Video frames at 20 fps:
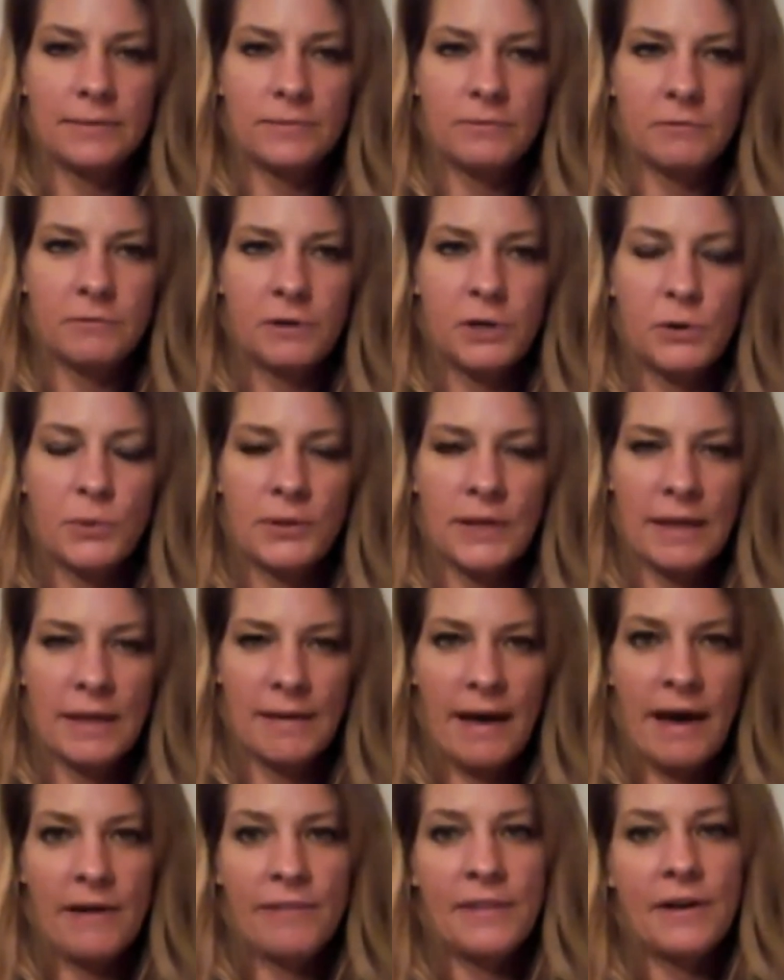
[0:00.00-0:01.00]
Frequently,
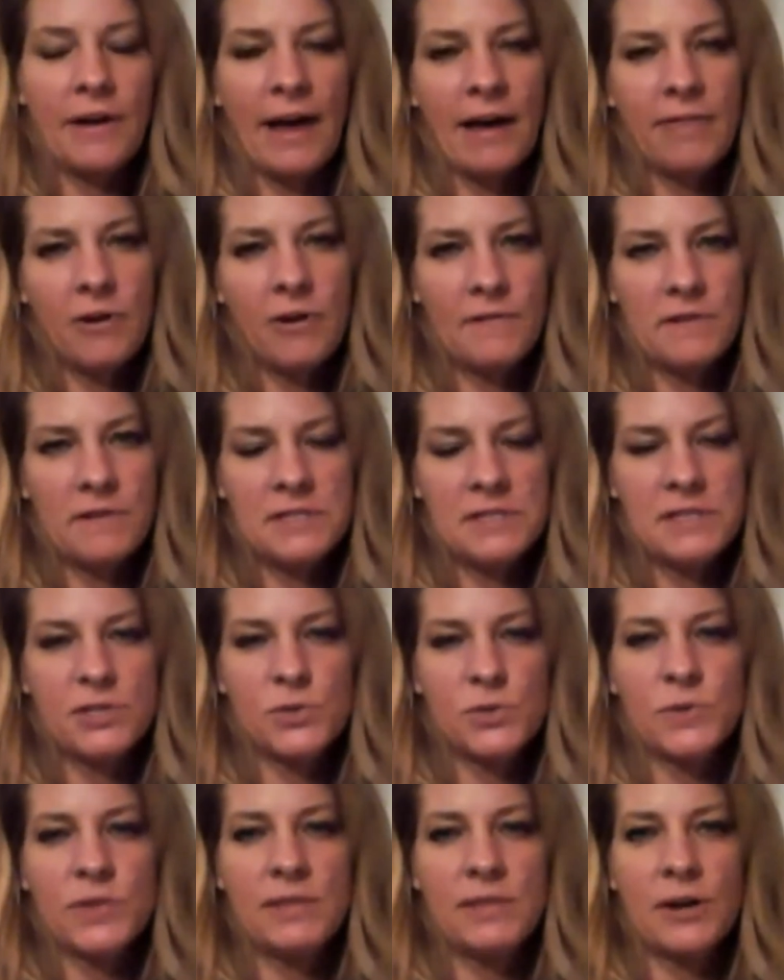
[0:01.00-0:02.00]
they'll have offices
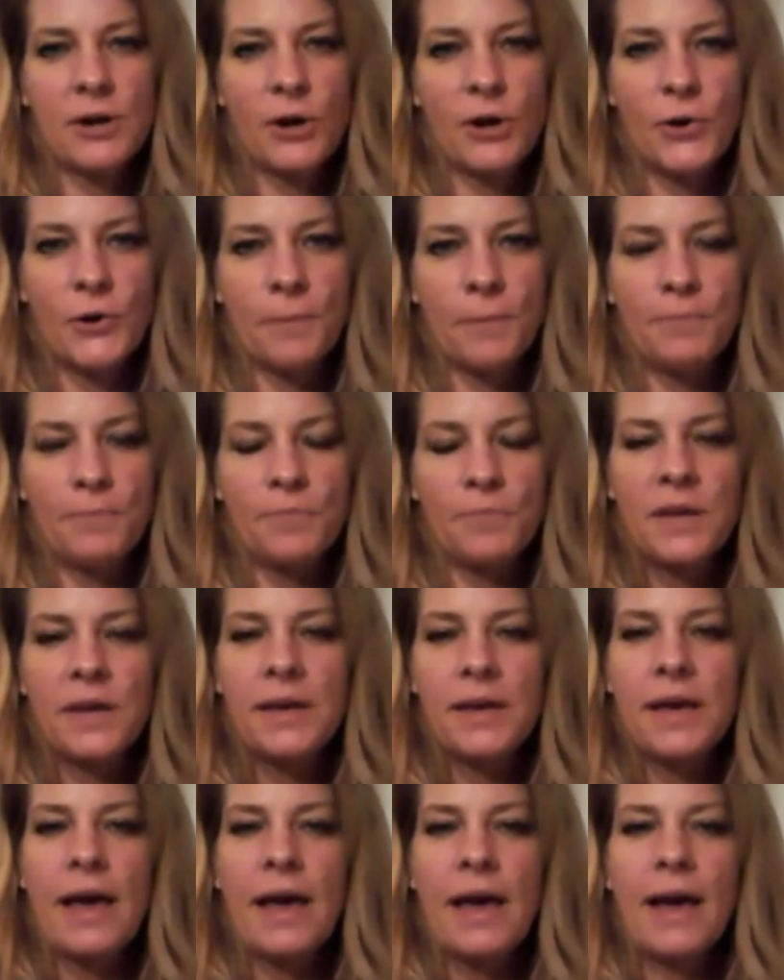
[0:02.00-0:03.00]
within their home,
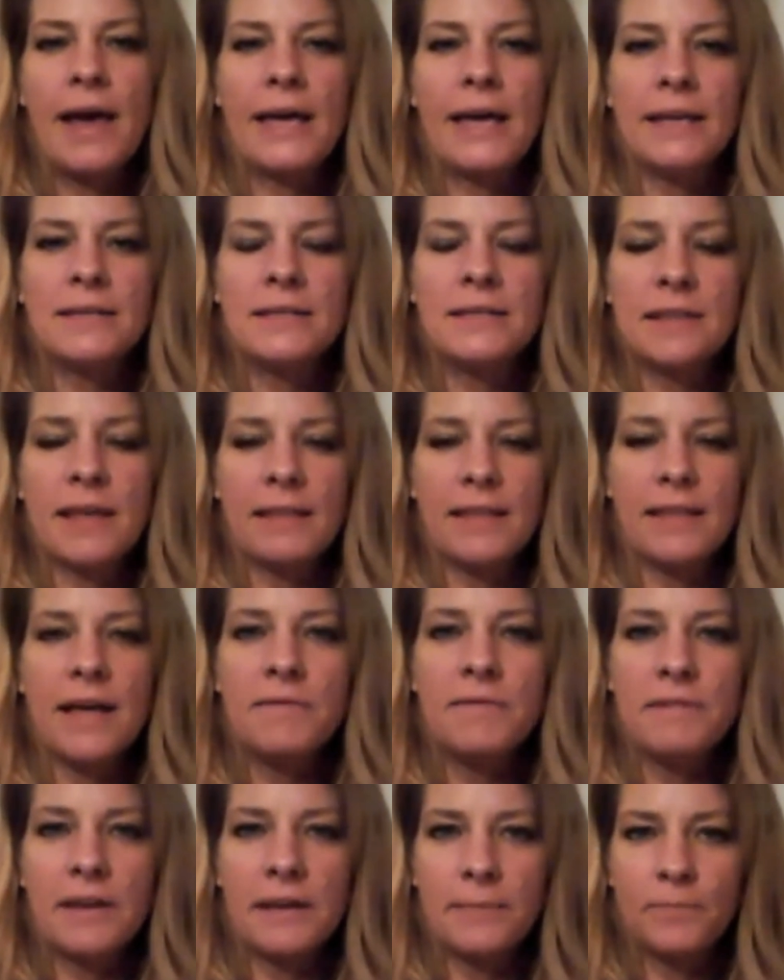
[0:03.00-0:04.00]
and they
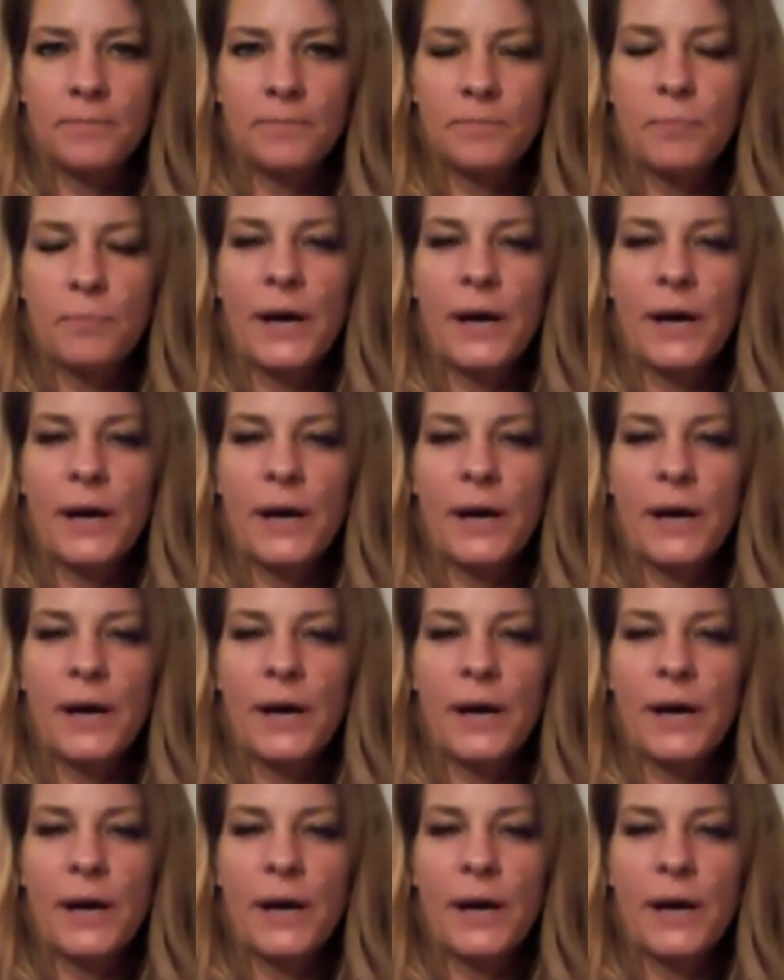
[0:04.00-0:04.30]
love it.